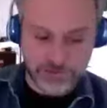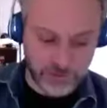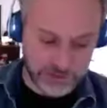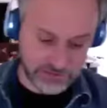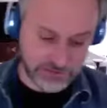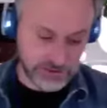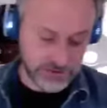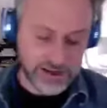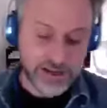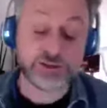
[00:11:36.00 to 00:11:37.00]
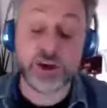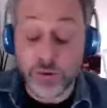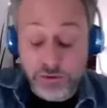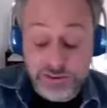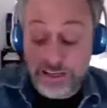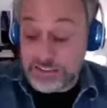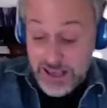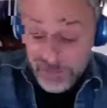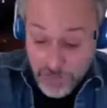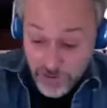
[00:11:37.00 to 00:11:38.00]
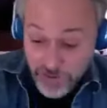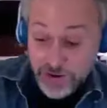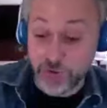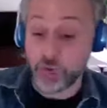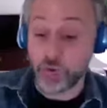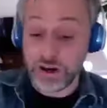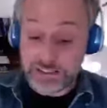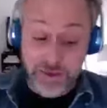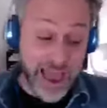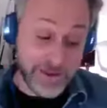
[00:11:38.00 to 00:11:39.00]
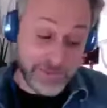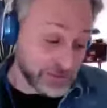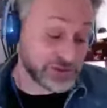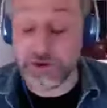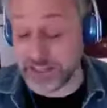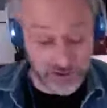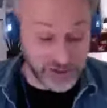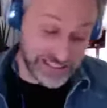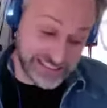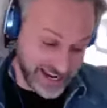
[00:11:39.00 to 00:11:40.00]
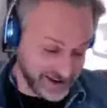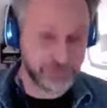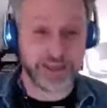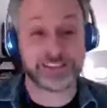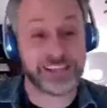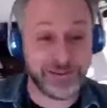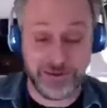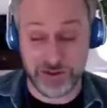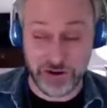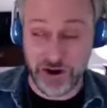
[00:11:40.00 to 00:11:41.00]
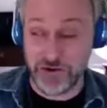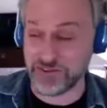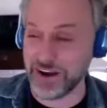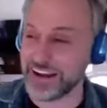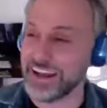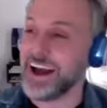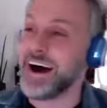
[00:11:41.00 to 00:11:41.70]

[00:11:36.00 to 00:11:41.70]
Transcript: we want to live it too. So to sum up around what is people doing during this time, that's like where they're going, right?